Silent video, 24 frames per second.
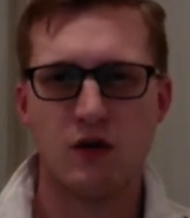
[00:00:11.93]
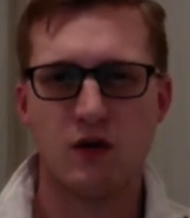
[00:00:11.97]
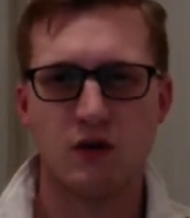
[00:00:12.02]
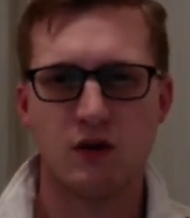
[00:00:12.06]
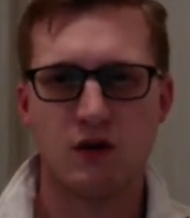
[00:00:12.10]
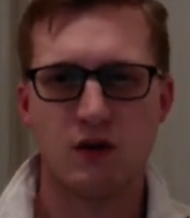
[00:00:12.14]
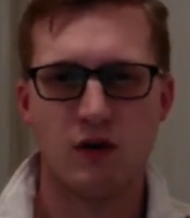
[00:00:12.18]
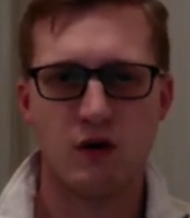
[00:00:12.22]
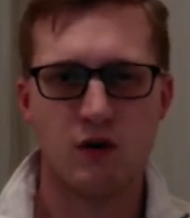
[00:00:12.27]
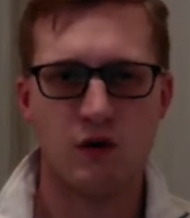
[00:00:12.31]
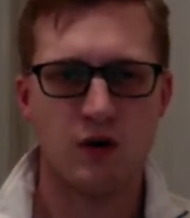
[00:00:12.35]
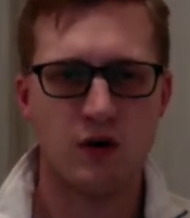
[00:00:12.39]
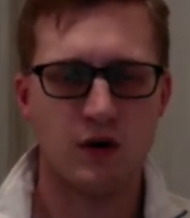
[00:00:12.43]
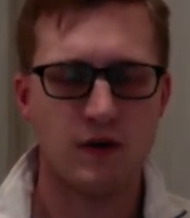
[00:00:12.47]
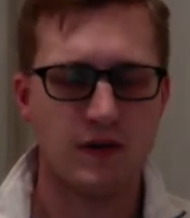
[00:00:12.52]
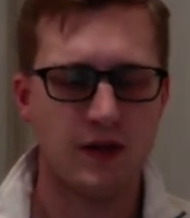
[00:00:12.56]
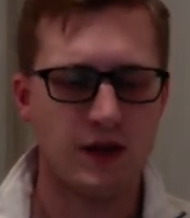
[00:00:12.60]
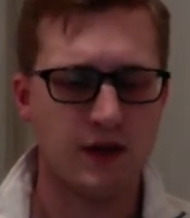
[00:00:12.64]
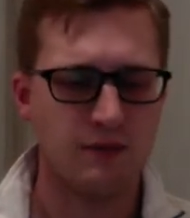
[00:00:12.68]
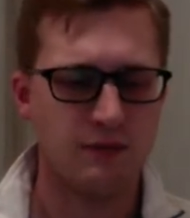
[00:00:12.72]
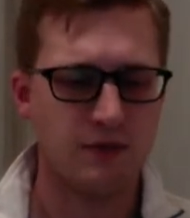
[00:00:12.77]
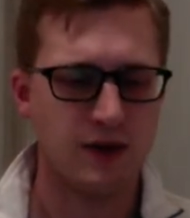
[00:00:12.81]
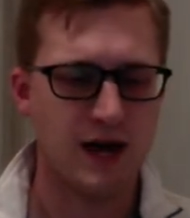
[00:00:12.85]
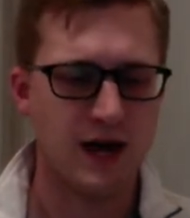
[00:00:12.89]
go on
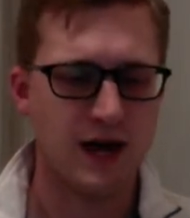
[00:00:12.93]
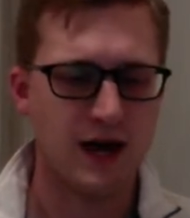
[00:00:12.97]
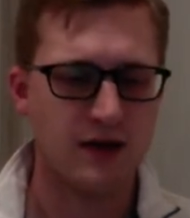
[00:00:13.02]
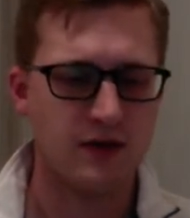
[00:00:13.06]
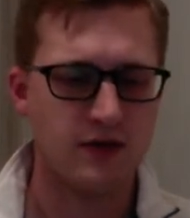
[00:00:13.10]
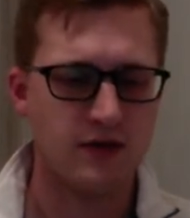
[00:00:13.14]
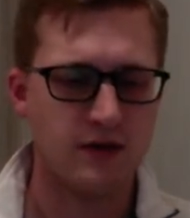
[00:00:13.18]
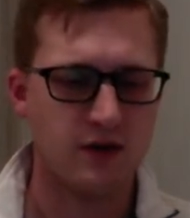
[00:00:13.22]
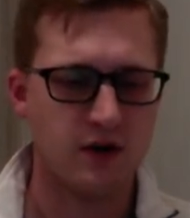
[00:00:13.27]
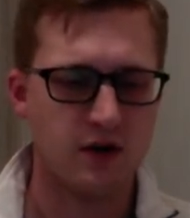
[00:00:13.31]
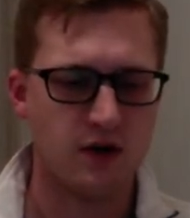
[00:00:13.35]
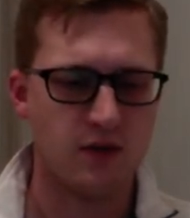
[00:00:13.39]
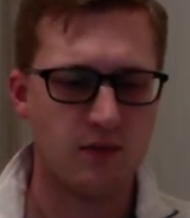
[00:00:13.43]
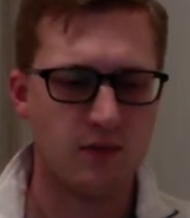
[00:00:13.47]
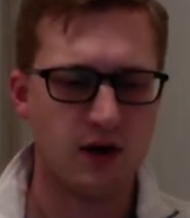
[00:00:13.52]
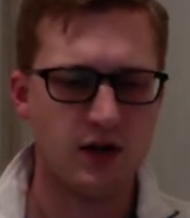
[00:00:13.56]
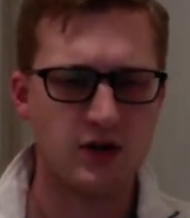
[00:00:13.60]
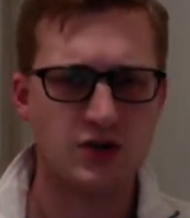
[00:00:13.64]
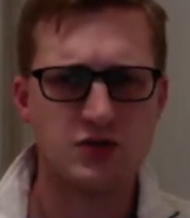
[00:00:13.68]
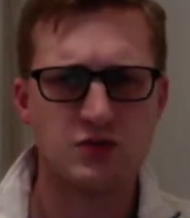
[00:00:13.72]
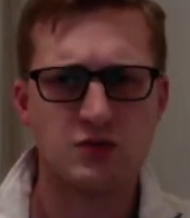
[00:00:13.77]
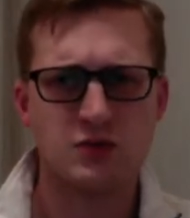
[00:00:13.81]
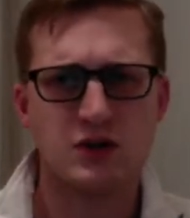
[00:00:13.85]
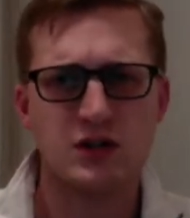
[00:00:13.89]
that path, I
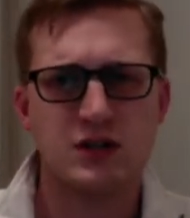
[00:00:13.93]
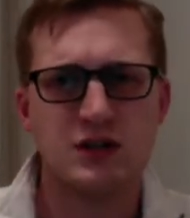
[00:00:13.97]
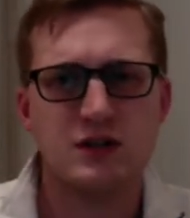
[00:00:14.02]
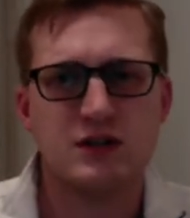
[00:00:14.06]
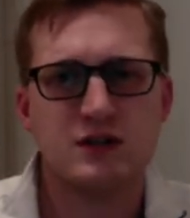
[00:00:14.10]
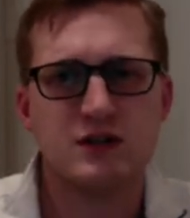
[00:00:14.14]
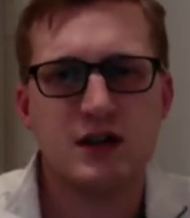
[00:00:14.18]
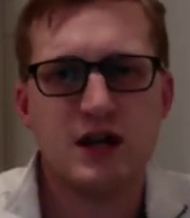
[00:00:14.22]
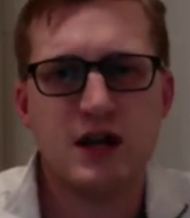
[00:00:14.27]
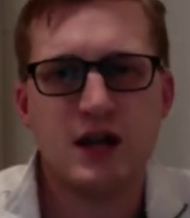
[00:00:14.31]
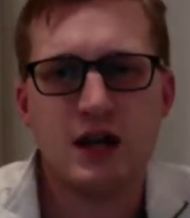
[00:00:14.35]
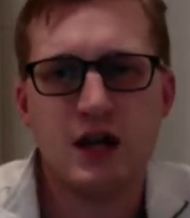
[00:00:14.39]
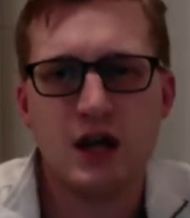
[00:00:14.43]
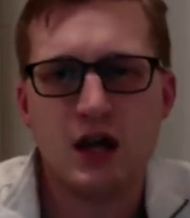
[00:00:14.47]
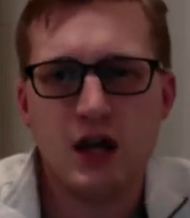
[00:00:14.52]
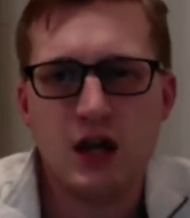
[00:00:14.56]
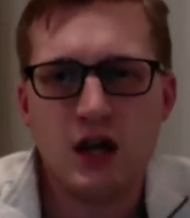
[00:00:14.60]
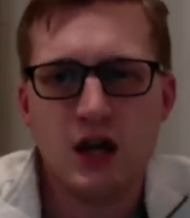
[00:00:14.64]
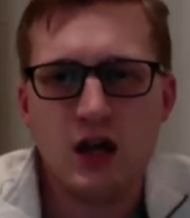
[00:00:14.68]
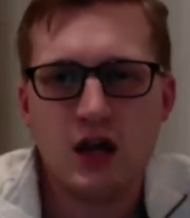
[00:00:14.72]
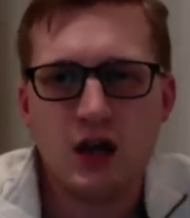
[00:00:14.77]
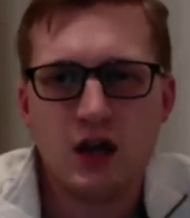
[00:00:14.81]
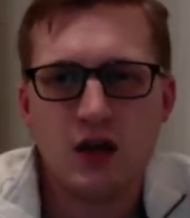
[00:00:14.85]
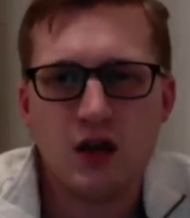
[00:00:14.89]
just wanted to say,
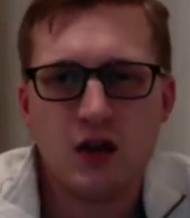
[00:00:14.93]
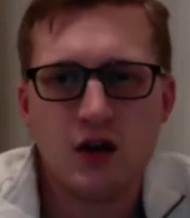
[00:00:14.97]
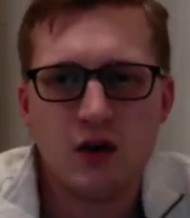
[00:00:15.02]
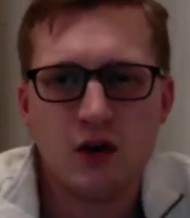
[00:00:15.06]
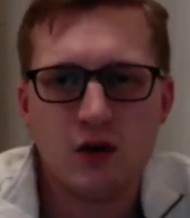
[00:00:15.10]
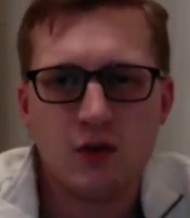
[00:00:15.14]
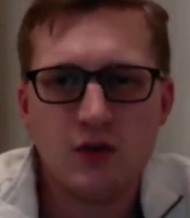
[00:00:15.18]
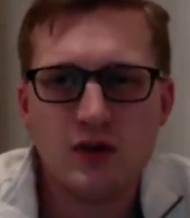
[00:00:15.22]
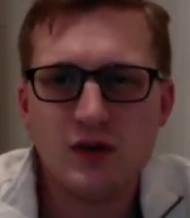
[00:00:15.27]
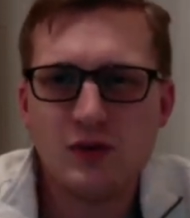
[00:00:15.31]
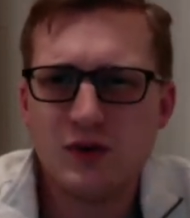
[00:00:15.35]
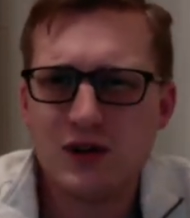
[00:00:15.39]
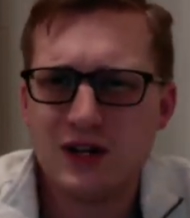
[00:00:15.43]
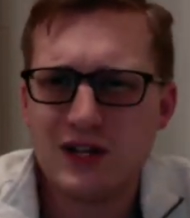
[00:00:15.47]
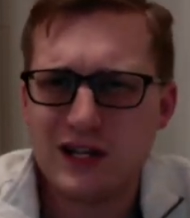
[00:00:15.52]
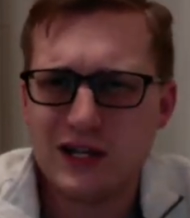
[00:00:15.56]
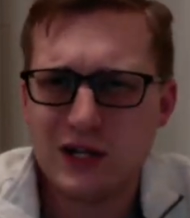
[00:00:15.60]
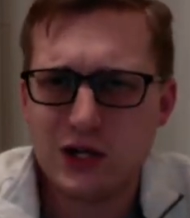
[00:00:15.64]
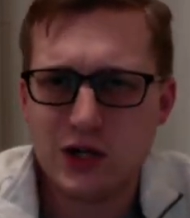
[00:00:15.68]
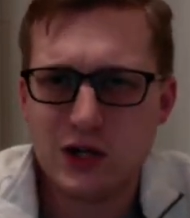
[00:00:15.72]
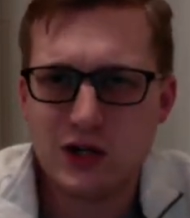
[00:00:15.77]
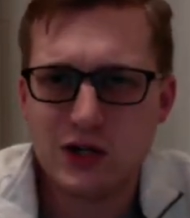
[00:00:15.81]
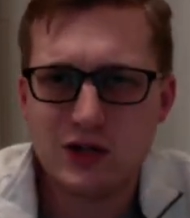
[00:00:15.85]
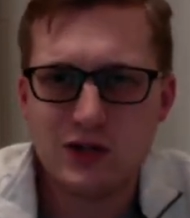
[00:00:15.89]
I really want to
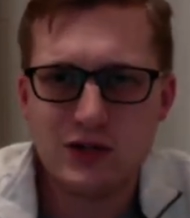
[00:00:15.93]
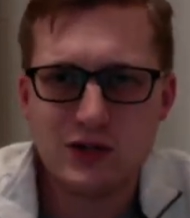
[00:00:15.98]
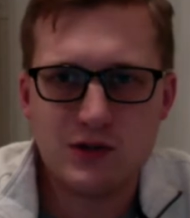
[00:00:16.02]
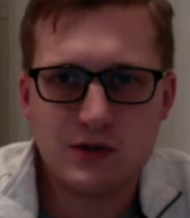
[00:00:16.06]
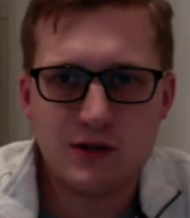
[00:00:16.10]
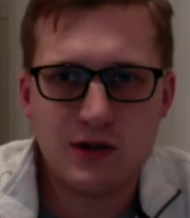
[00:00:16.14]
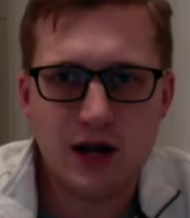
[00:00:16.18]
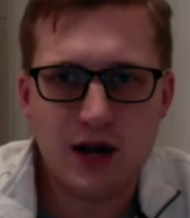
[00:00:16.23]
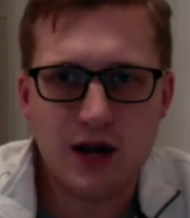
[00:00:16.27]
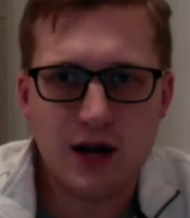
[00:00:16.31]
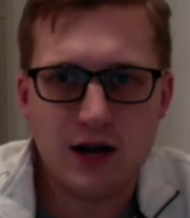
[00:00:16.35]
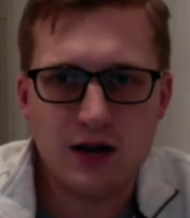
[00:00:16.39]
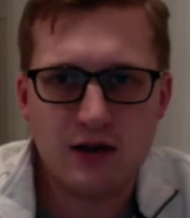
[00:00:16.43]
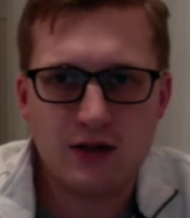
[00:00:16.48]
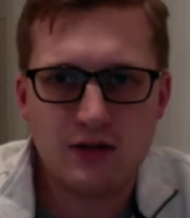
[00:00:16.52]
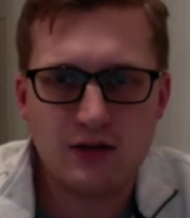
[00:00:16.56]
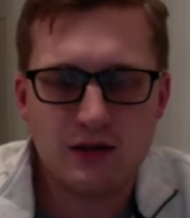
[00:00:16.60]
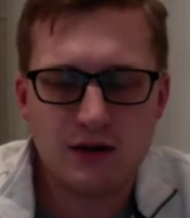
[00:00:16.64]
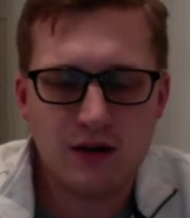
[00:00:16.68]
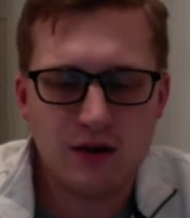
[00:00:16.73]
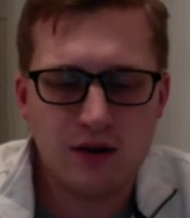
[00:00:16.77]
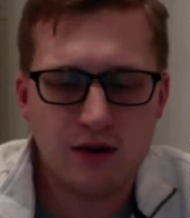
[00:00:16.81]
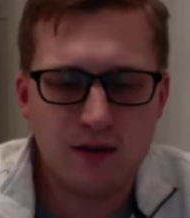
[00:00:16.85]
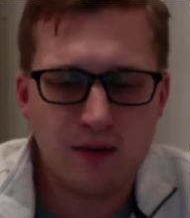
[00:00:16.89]
encourage you guys,